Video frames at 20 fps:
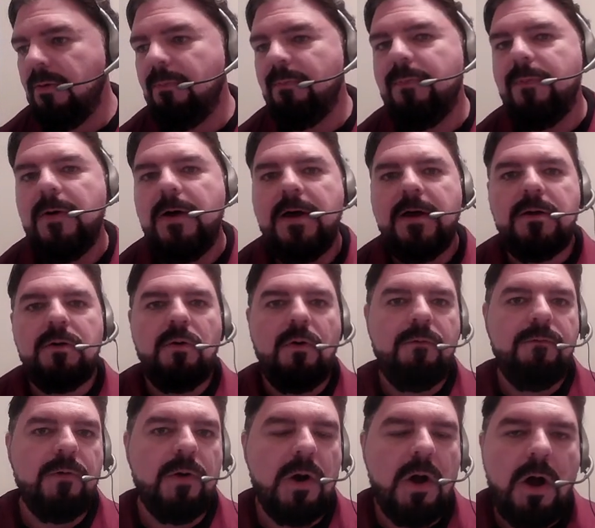But
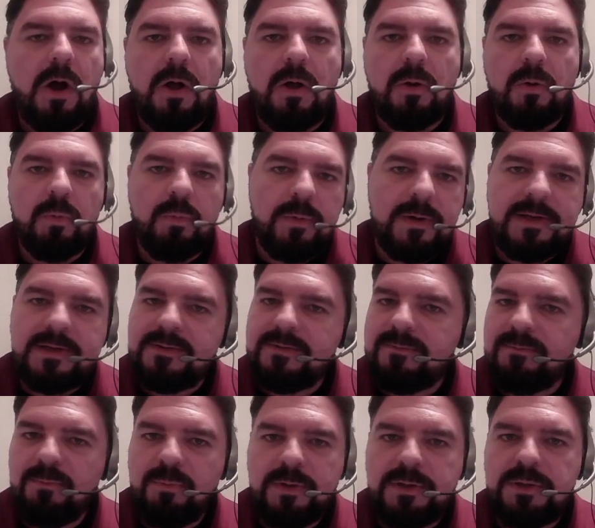overall, we
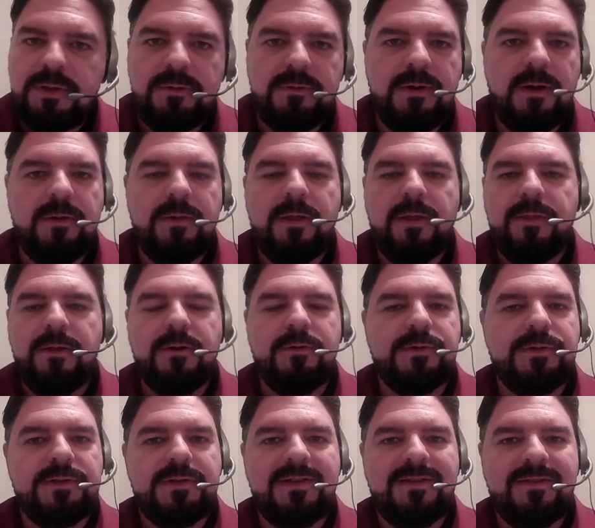do know
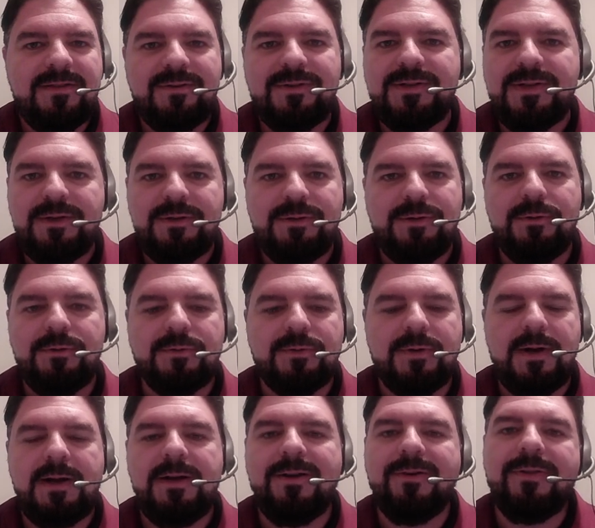that there's issues
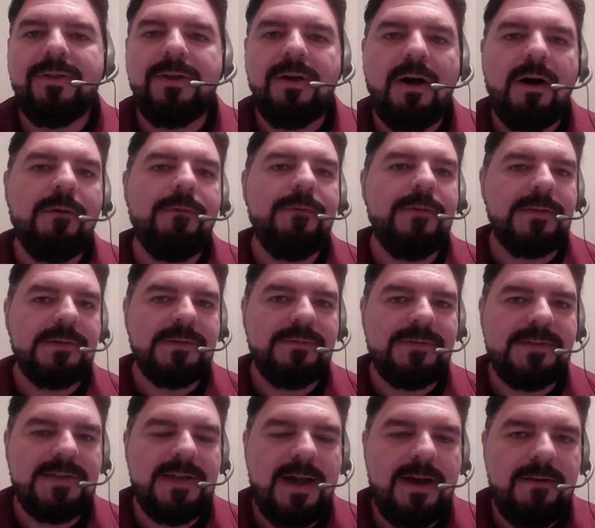right now on the offensive
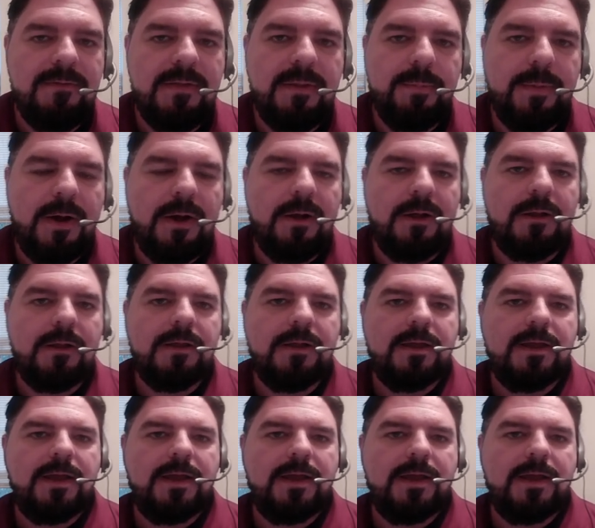side of the ball.